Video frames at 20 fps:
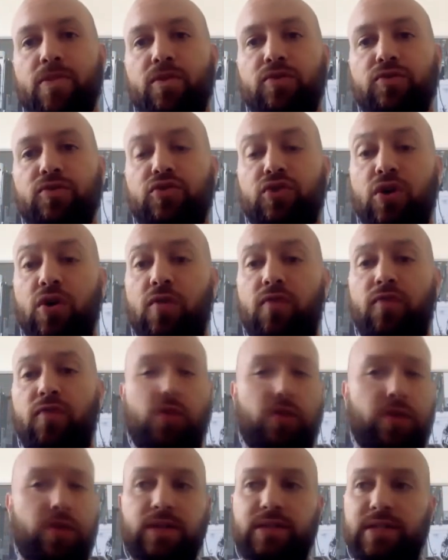So
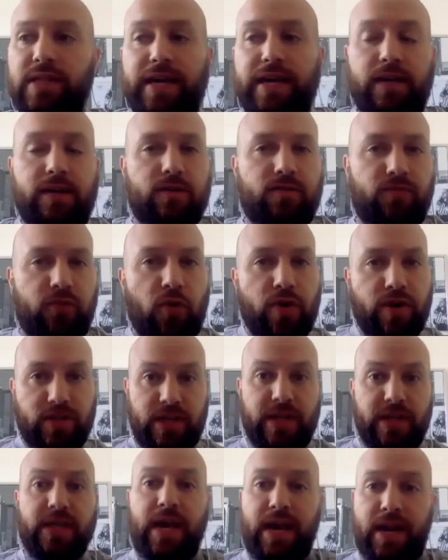Florida's
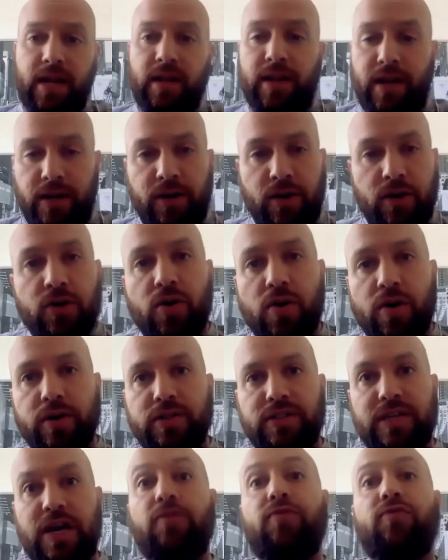like getting like New York,
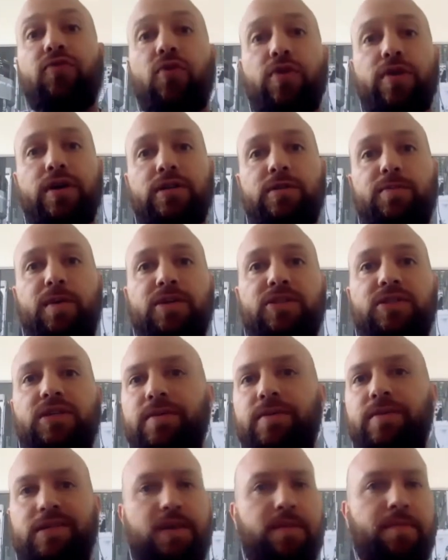South Florida, mm-hmm. especially
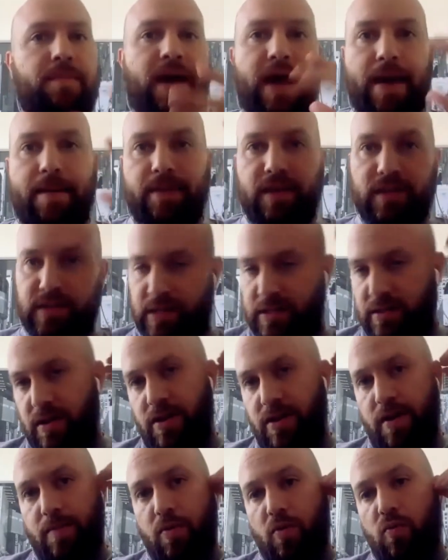they say Miami's like the
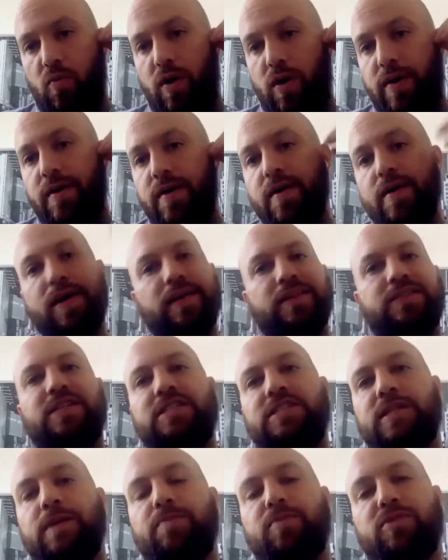number one.
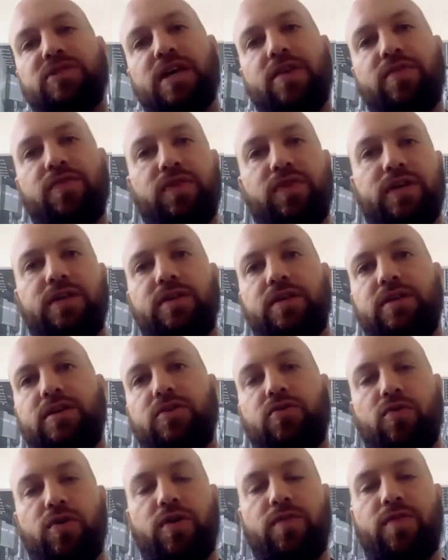60% of the
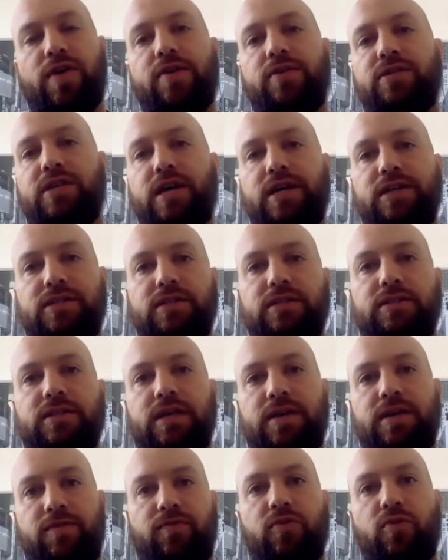coronavirus cases
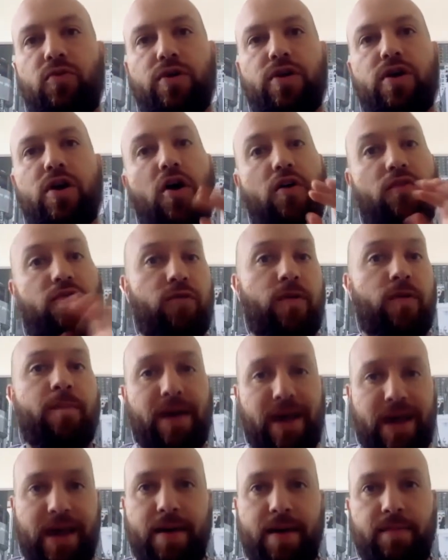in Florida are from
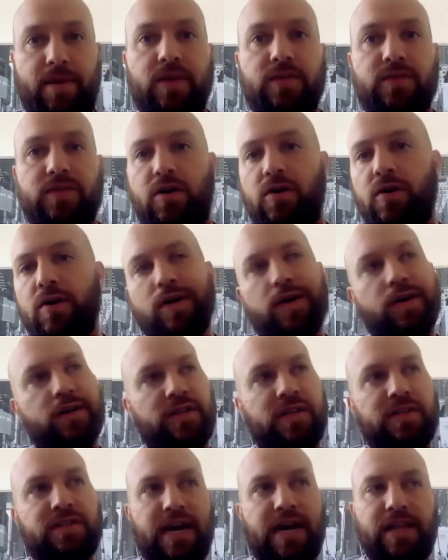Miami. So
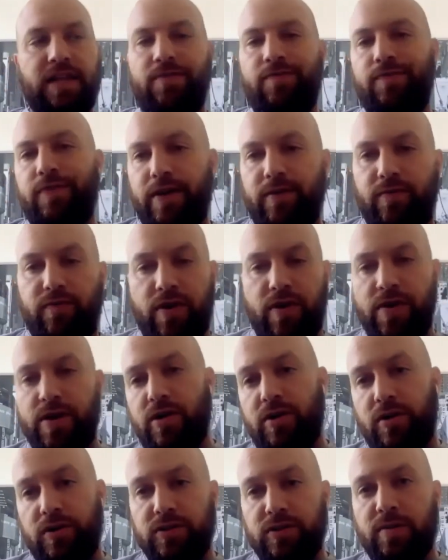since I live like very
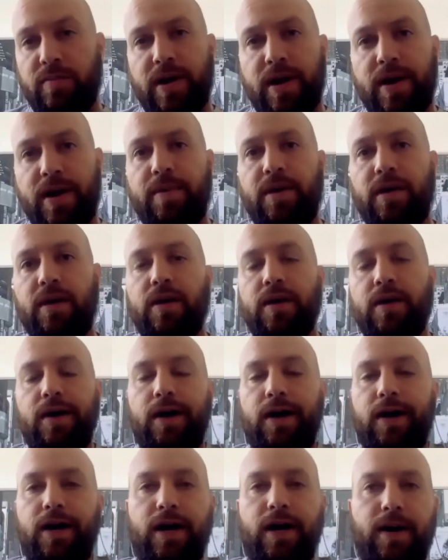close to Miami,
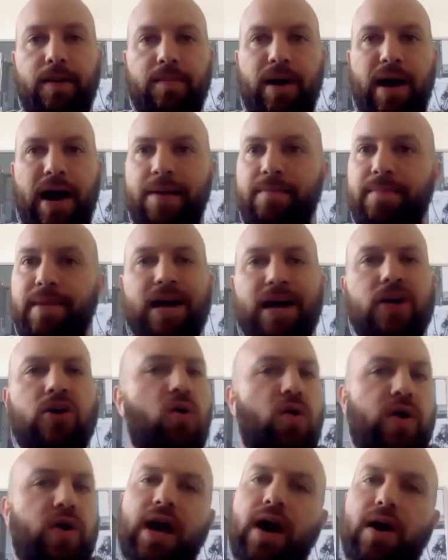I'm not
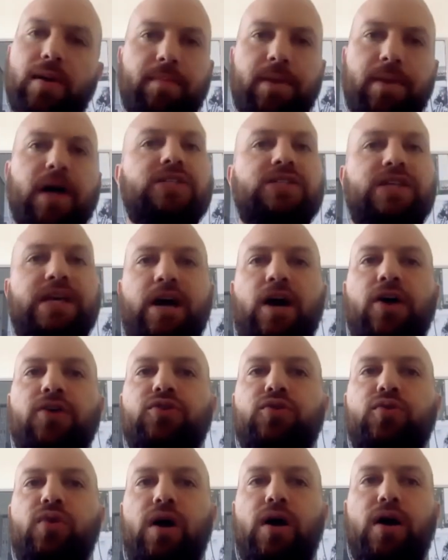going out much. Like I'll
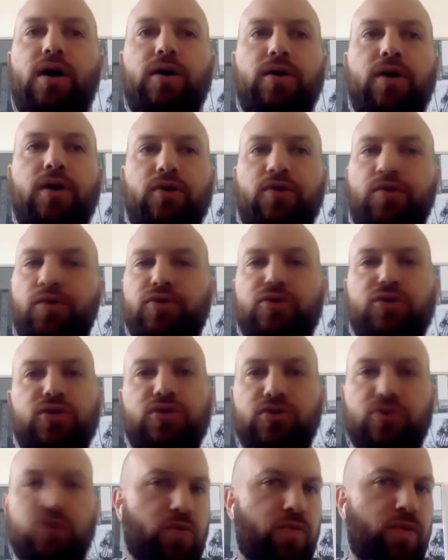do a grocery
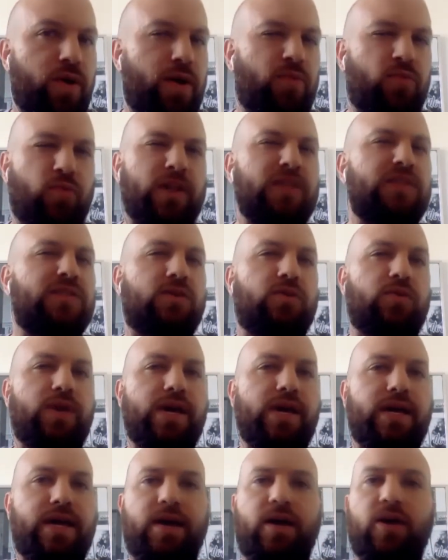store run once a
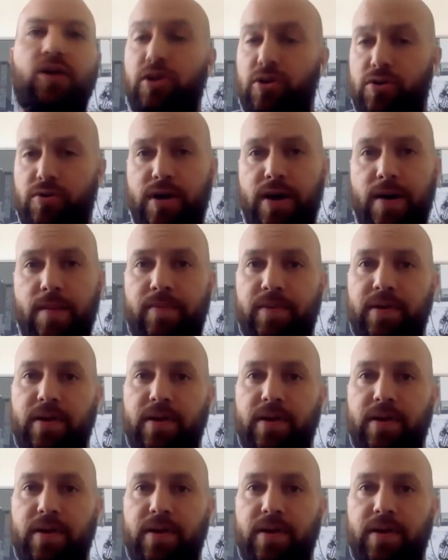week and I'll load up.